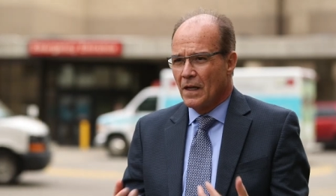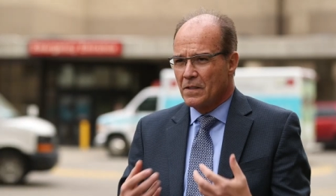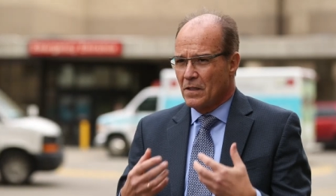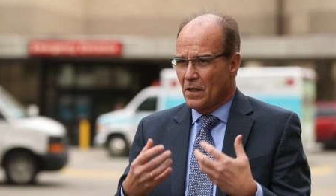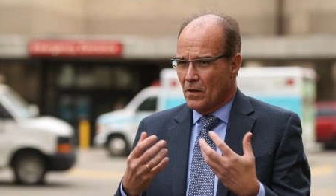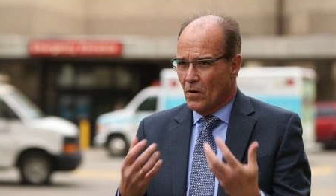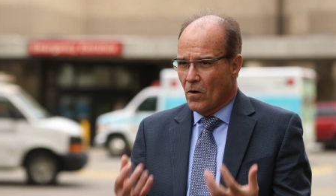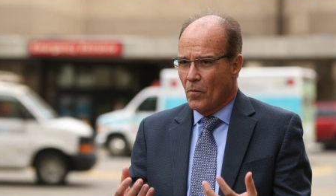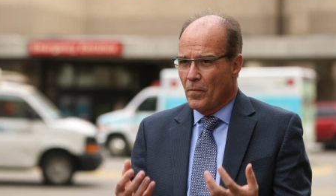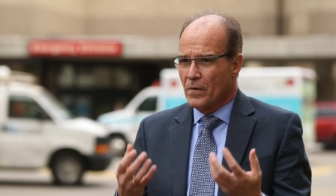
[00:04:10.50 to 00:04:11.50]
it's in an
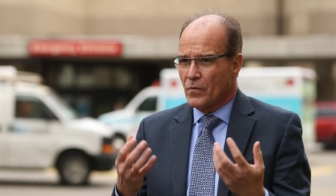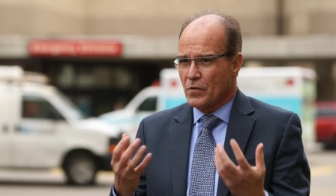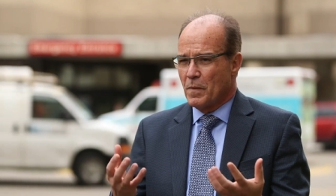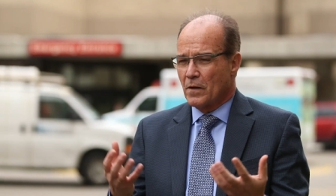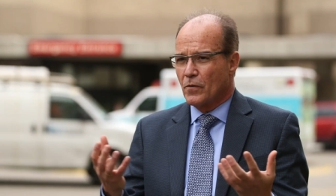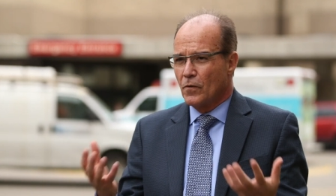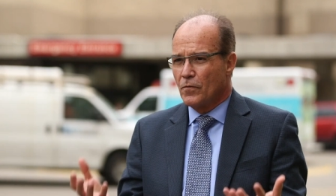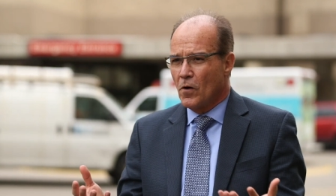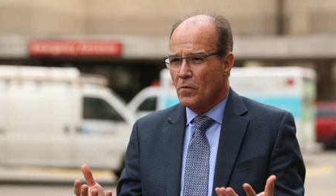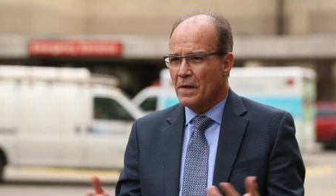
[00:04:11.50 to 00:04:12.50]
open, respectful
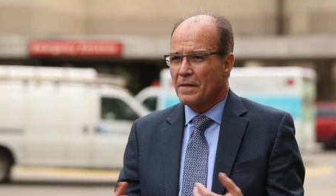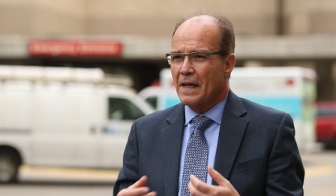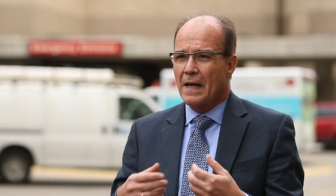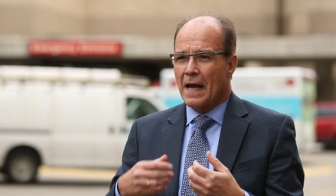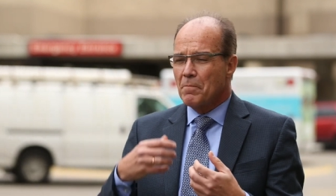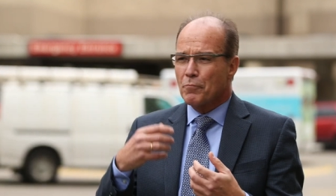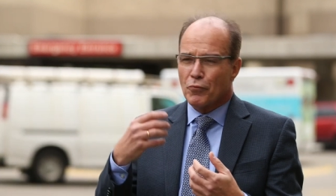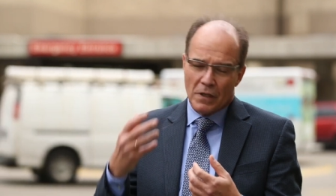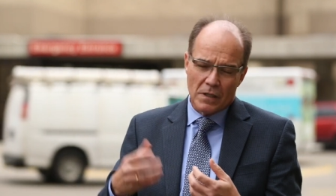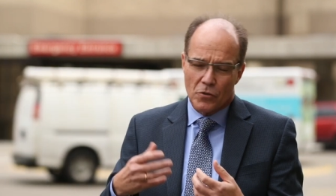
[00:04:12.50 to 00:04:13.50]
format that I'm
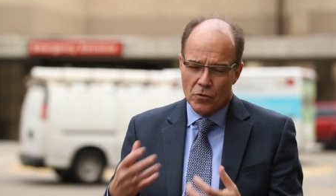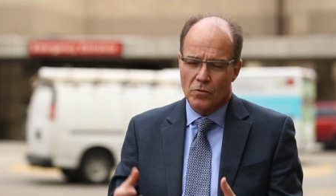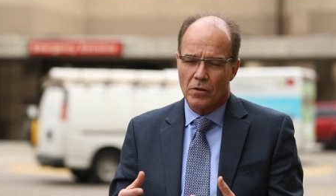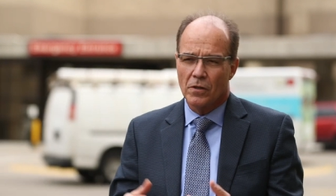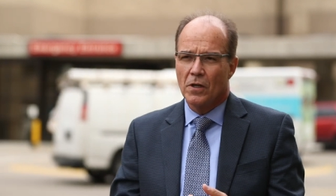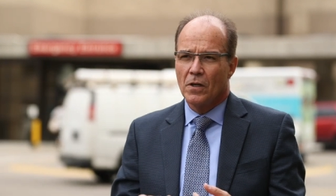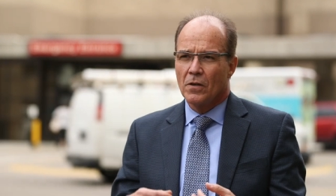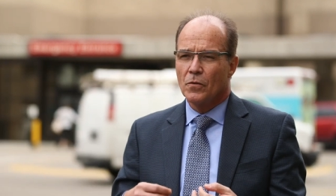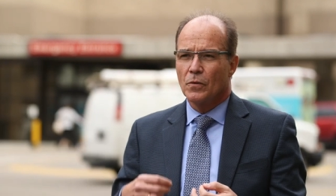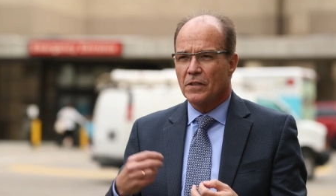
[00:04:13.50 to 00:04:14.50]
pretty sure
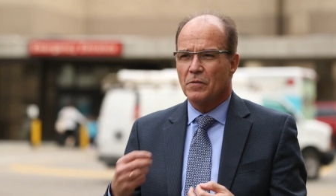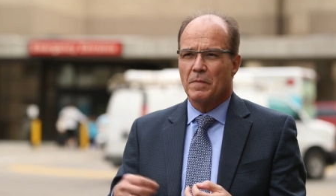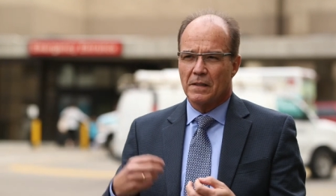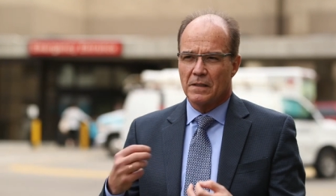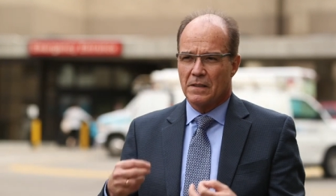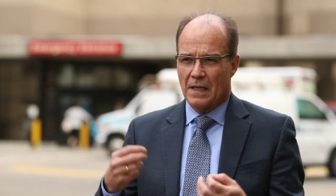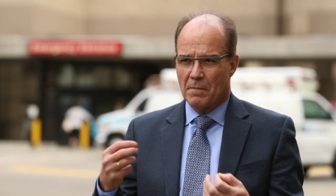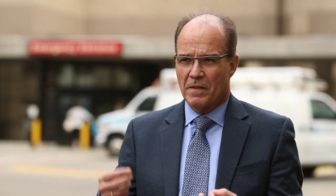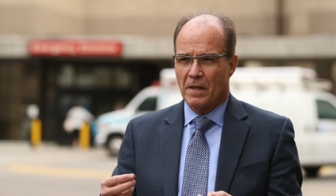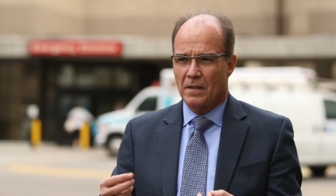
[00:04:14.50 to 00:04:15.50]
you will expect the
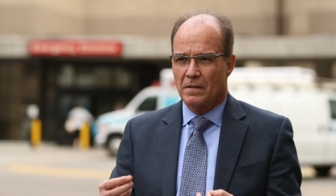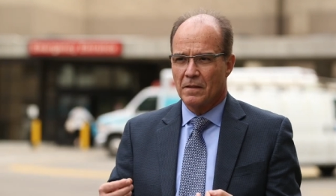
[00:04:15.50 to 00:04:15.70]
same thing